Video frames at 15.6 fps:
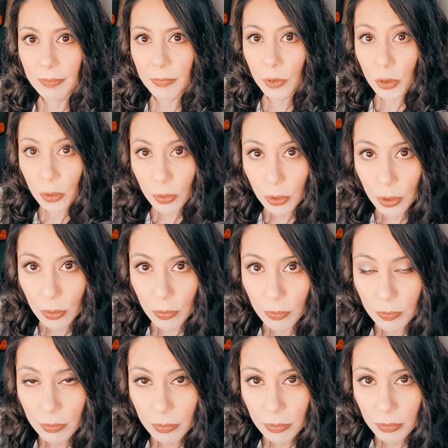to you
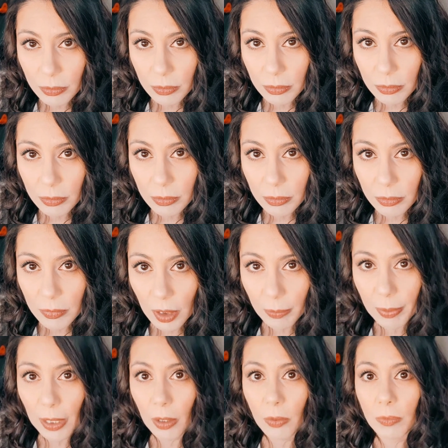
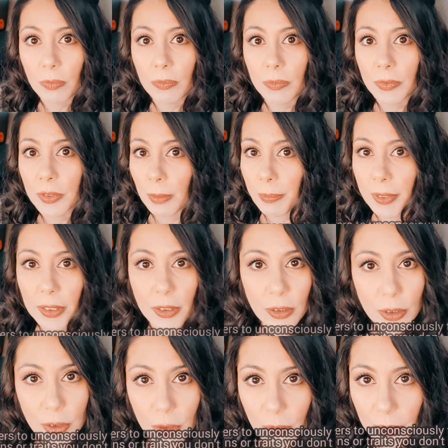about something you're
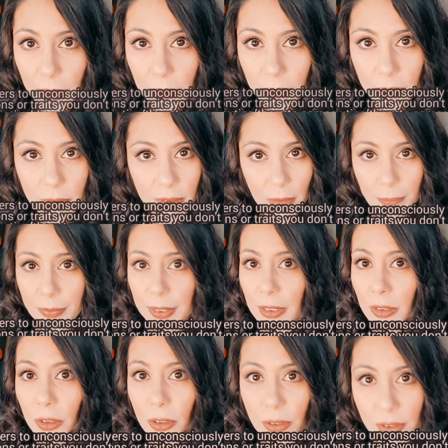doing,
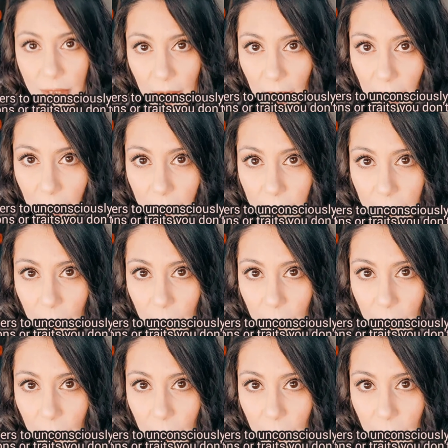something you're saying,